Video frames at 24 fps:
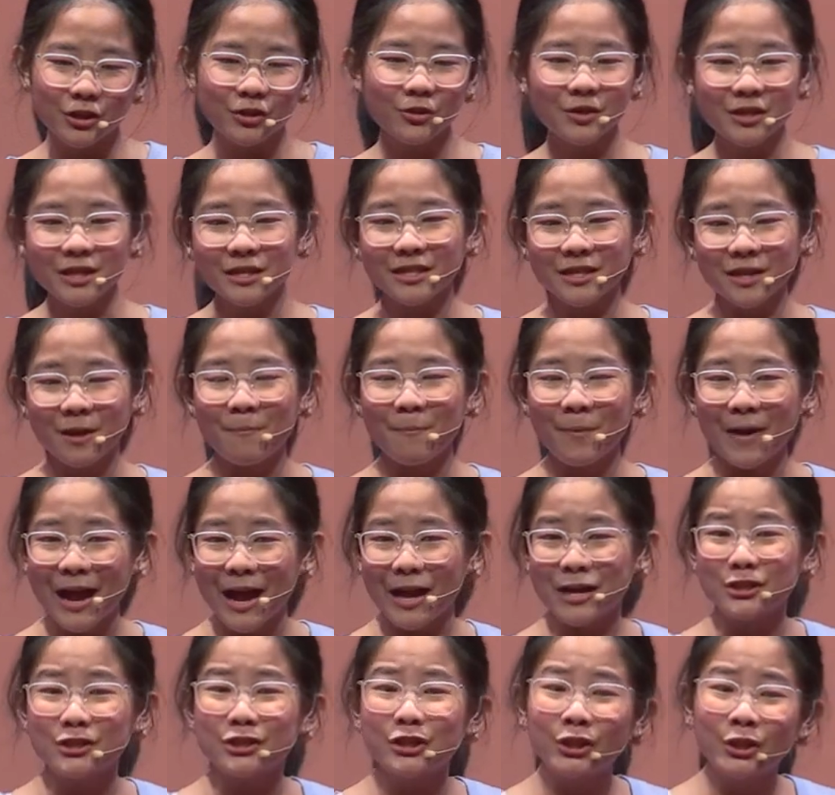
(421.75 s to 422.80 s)
You need to
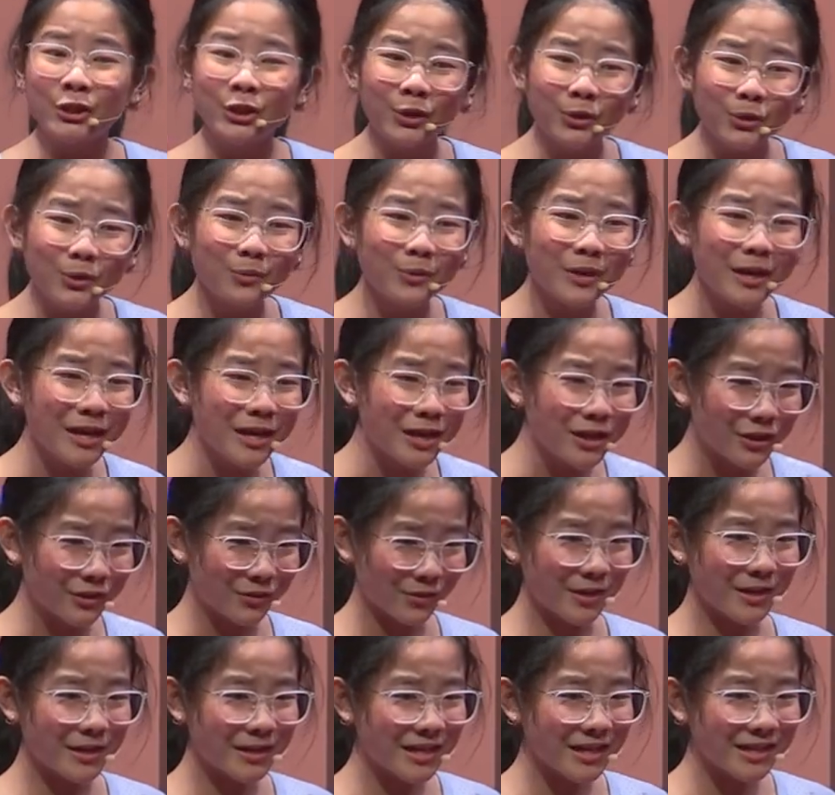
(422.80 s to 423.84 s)
combine 2
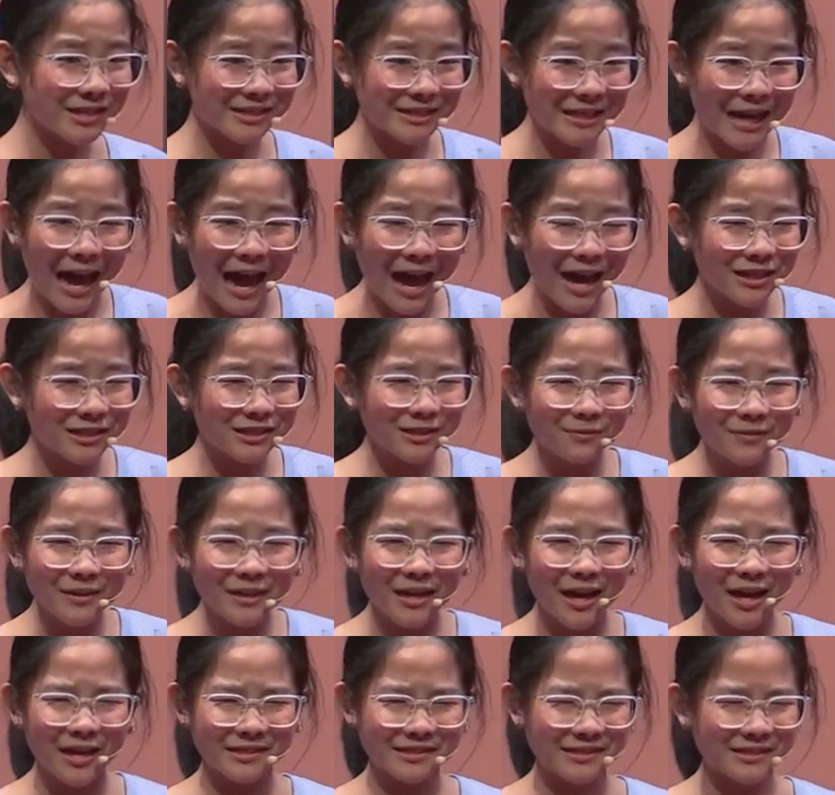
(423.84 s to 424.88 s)
ingredients to
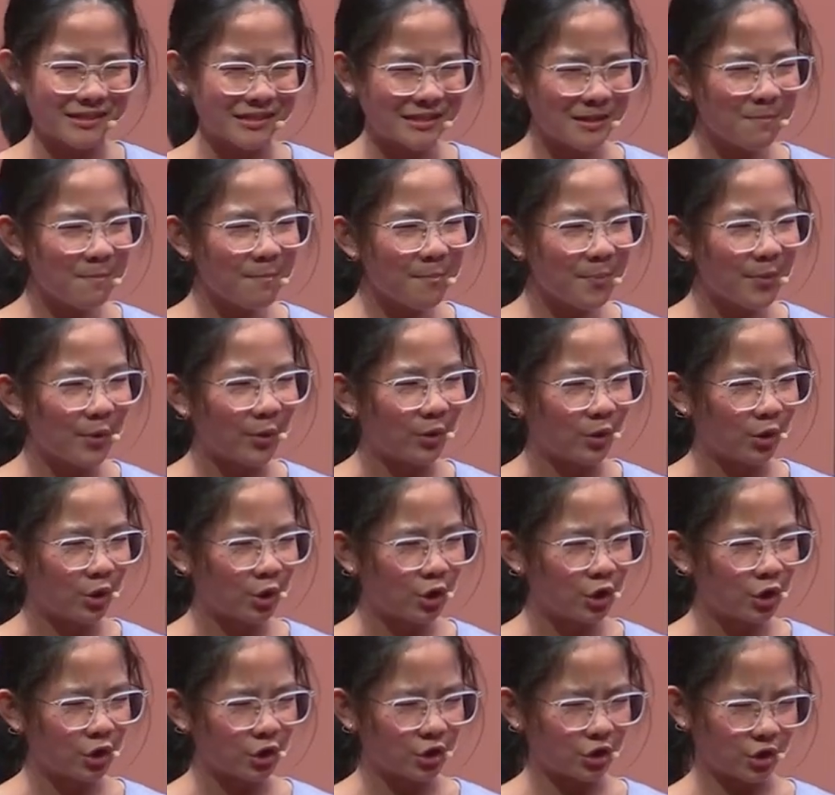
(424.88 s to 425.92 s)
activate a simple
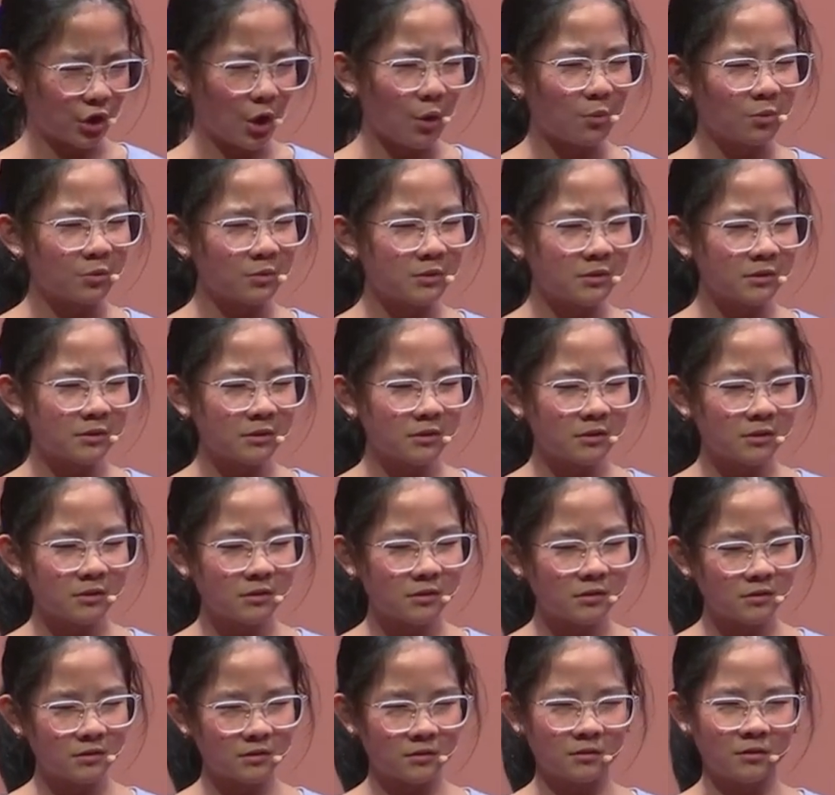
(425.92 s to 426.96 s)

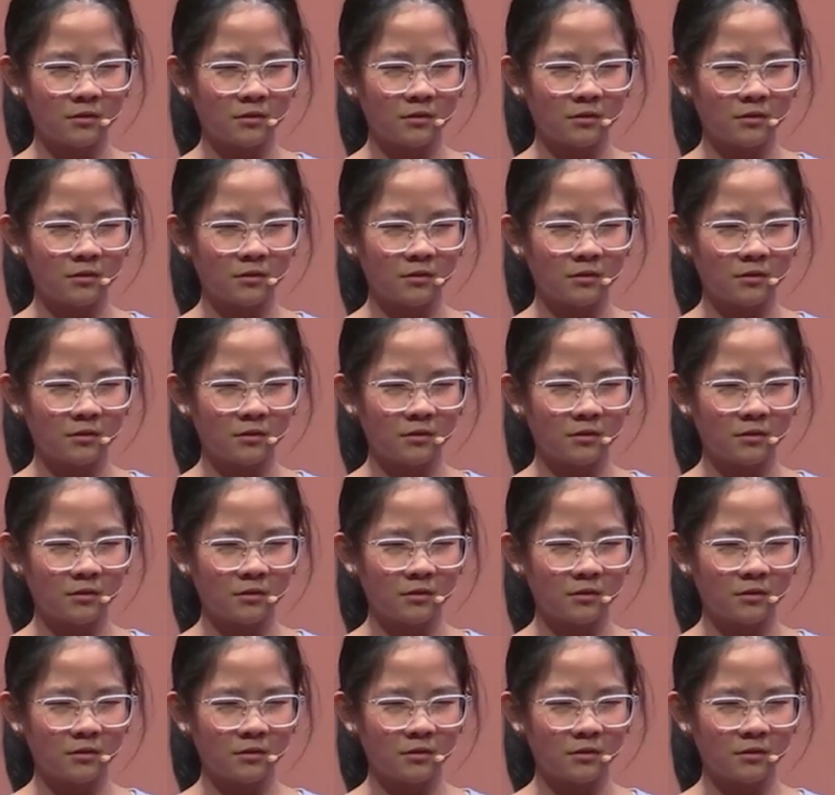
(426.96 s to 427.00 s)
ghost.